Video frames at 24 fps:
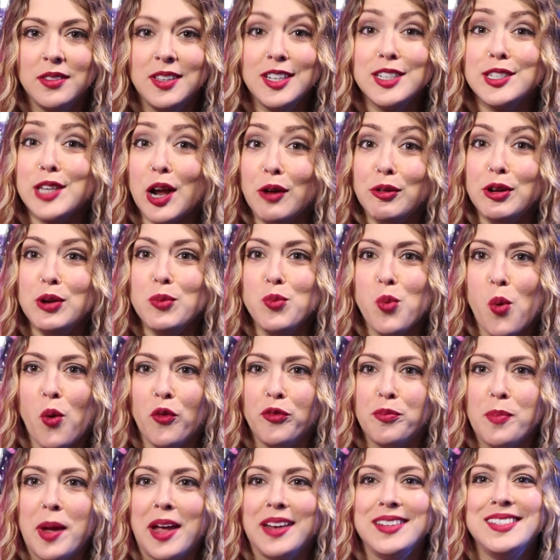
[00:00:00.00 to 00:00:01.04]
The Astounding
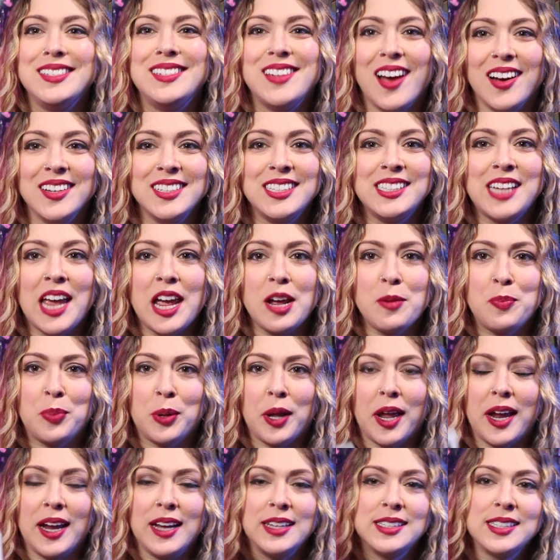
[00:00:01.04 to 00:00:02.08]
Wolfman does take
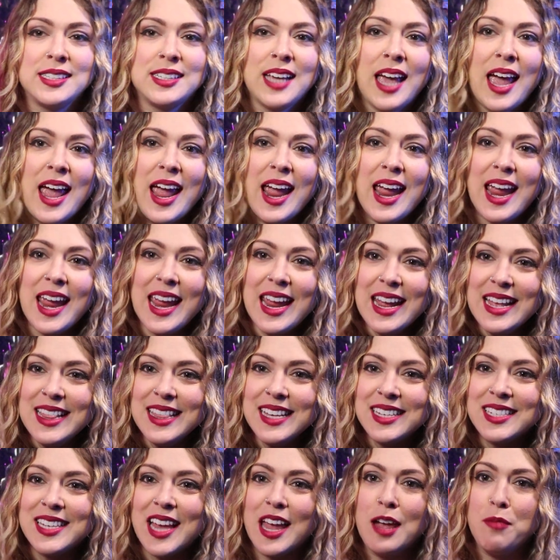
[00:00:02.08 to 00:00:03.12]
place in
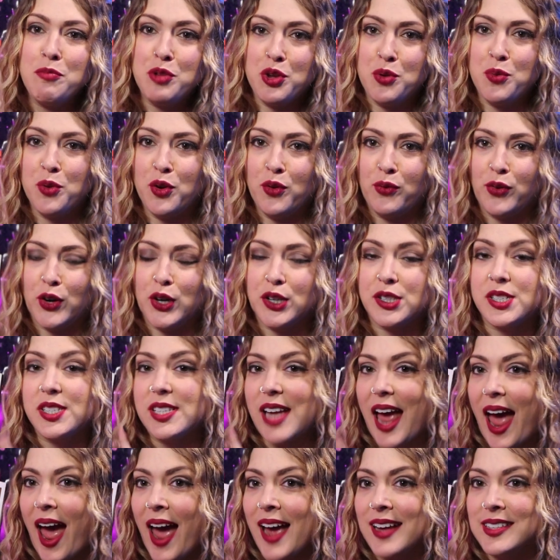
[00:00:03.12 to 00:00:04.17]
the same
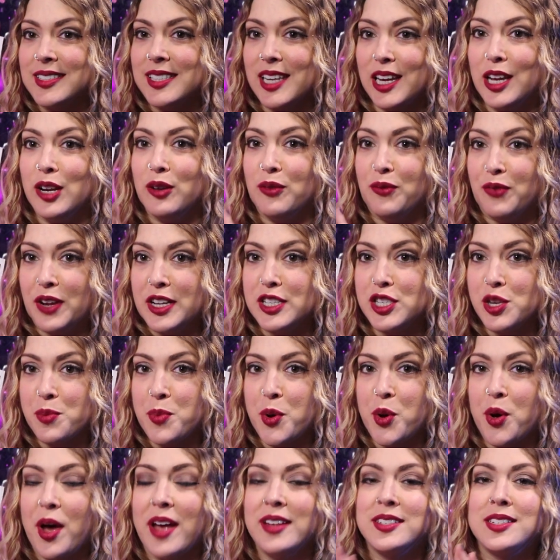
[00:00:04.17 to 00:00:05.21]
universe as
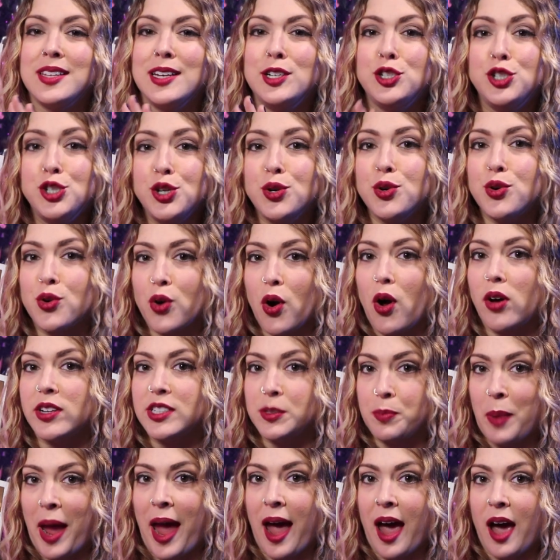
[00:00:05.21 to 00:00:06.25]
Invincible, as they do
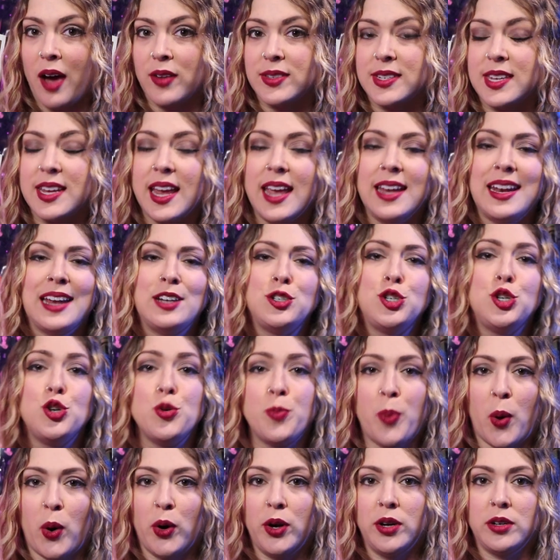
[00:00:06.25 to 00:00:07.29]
cross paths in a
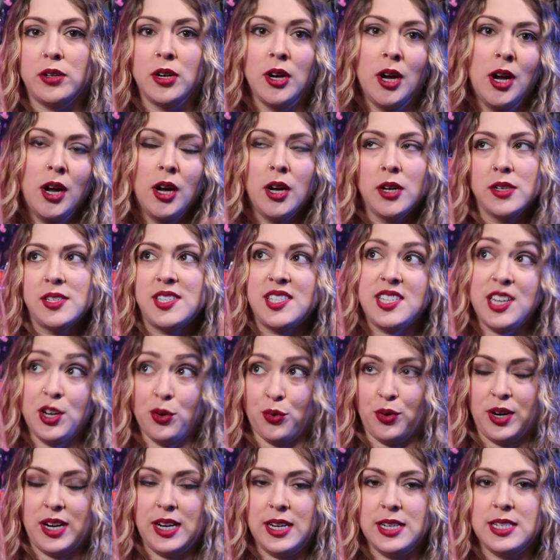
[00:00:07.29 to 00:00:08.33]
2-part
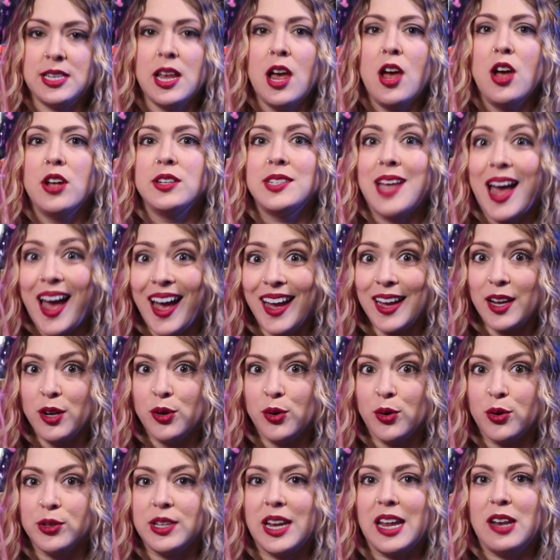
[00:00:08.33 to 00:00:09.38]
series
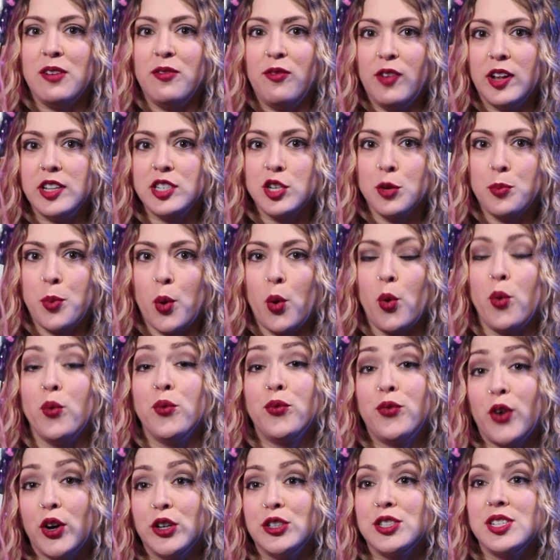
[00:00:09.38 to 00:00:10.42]
titled Invincible
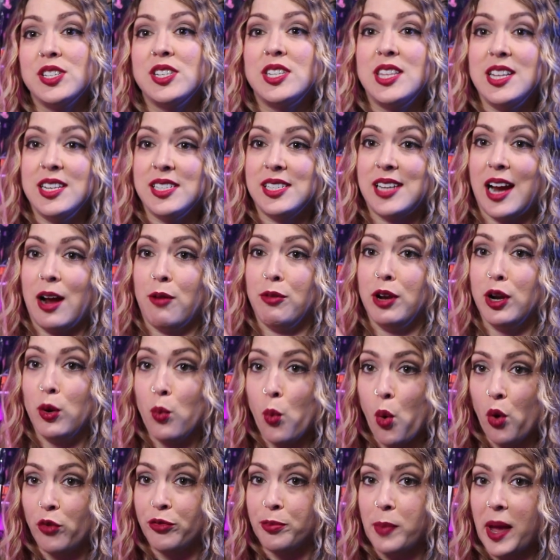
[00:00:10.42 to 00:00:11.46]
versus the Astounding
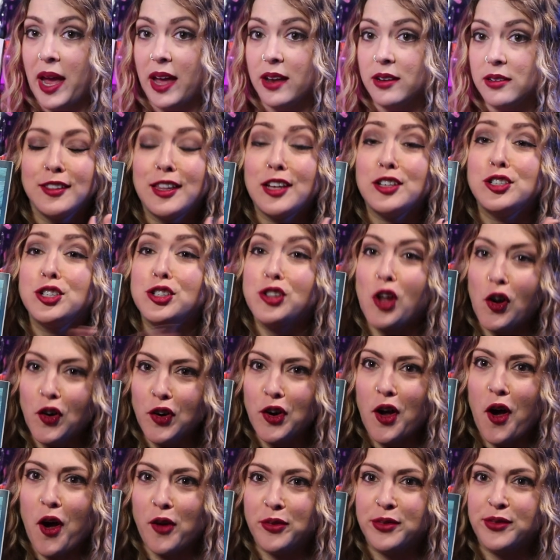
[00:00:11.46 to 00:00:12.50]
Wolfman. They
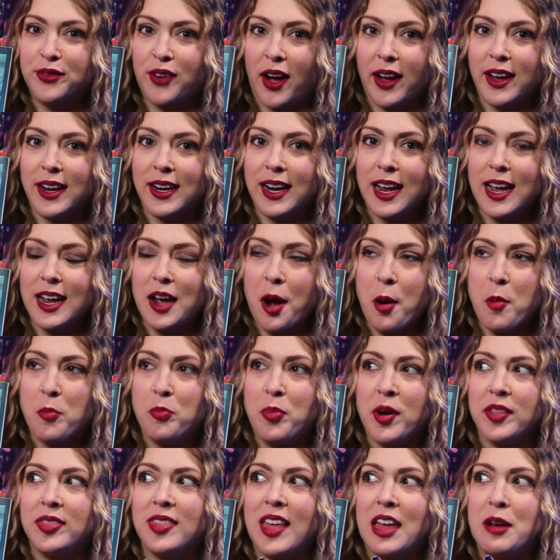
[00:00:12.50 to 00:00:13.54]
start off fighting,
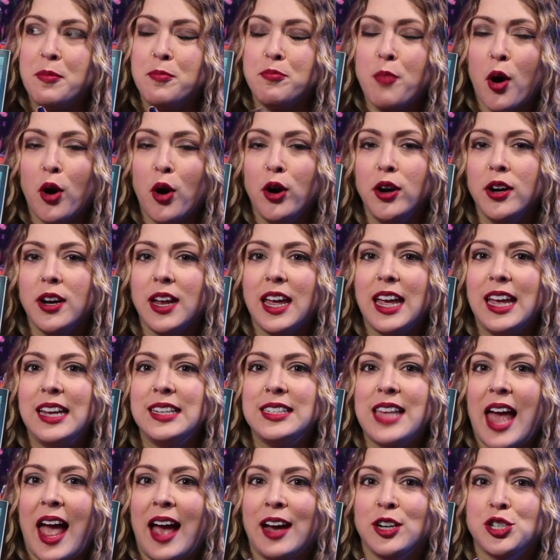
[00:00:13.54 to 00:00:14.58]
but then Mark
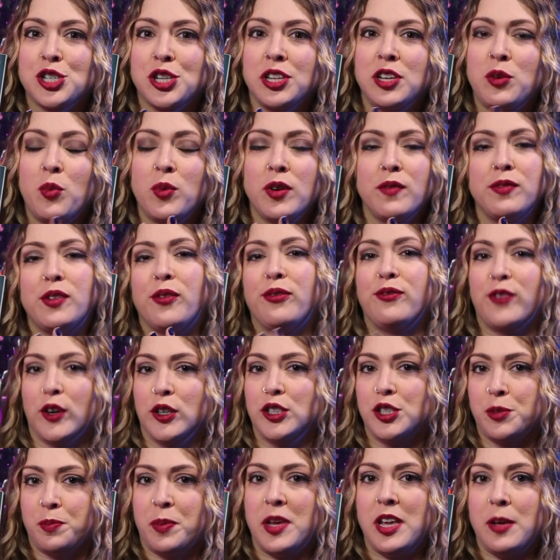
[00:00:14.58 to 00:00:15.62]
is actually one of the
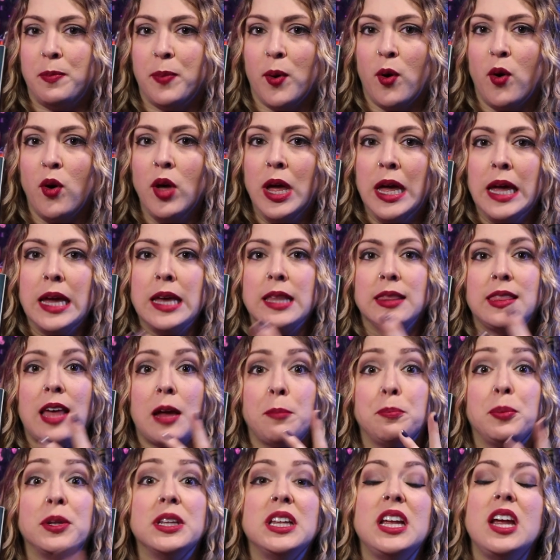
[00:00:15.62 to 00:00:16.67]
first people
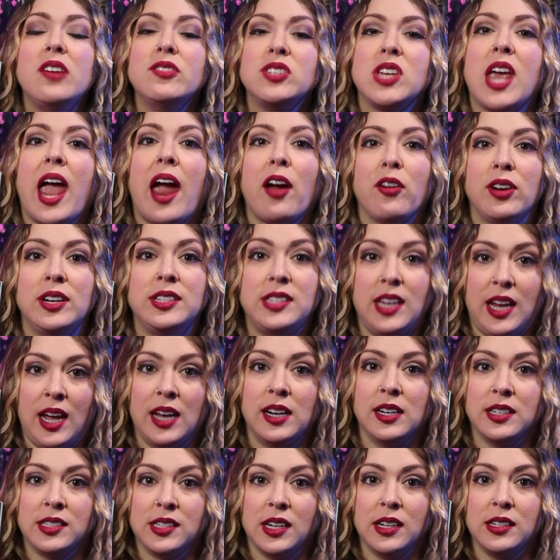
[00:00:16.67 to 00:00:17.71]
that believes Gary's
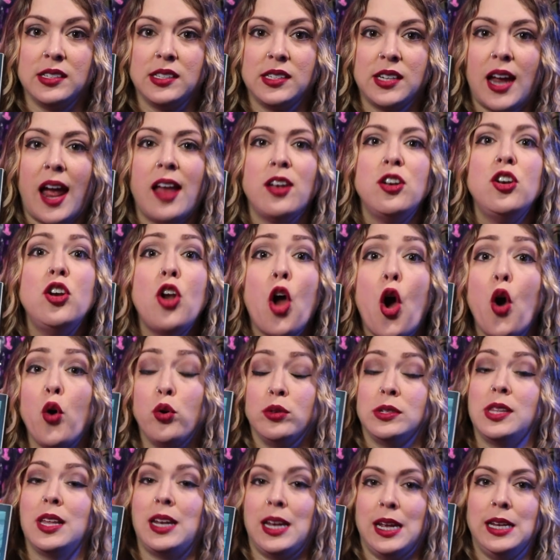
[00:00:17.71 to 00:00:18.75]
innocence and
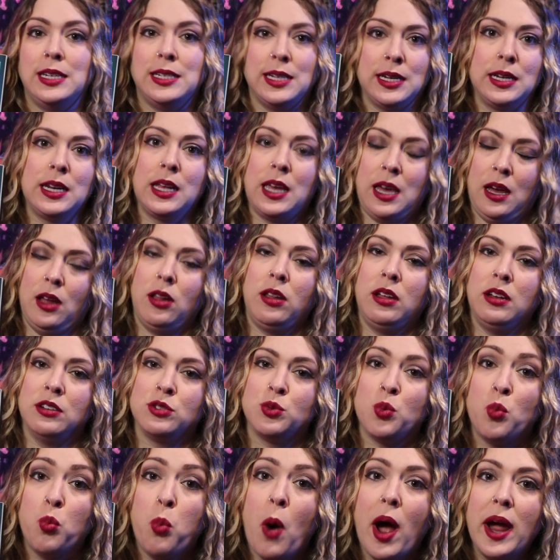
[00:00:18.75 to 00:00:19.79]
knows that he didn't kill his
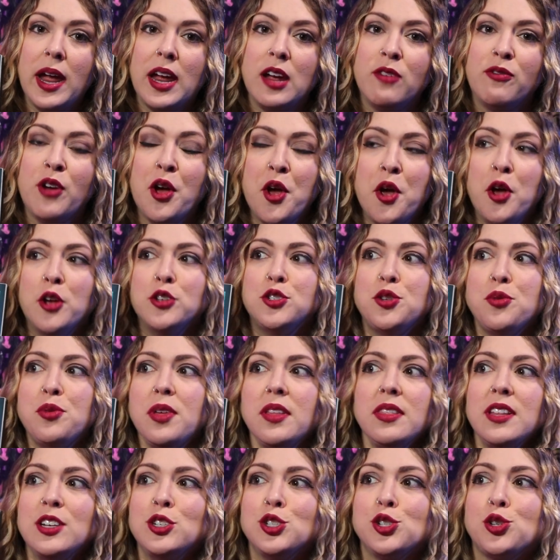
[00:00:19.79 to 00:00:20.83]
wife, so
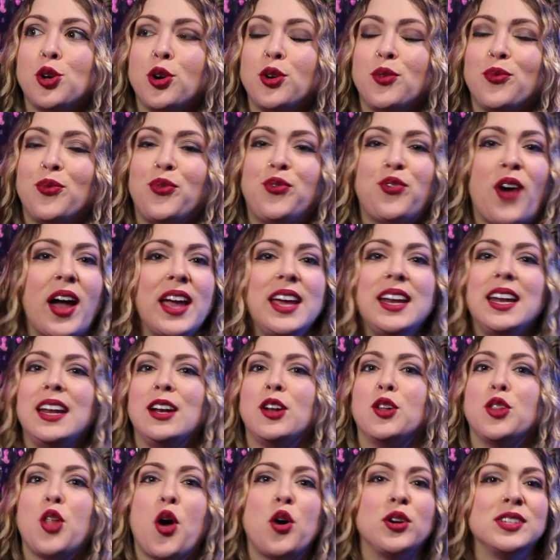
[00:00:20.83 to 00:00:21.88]
then they start fighting
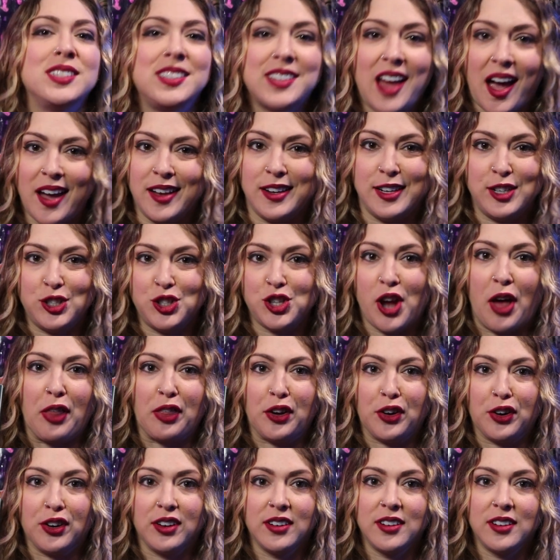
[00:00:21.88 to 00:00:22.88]
alongside each other.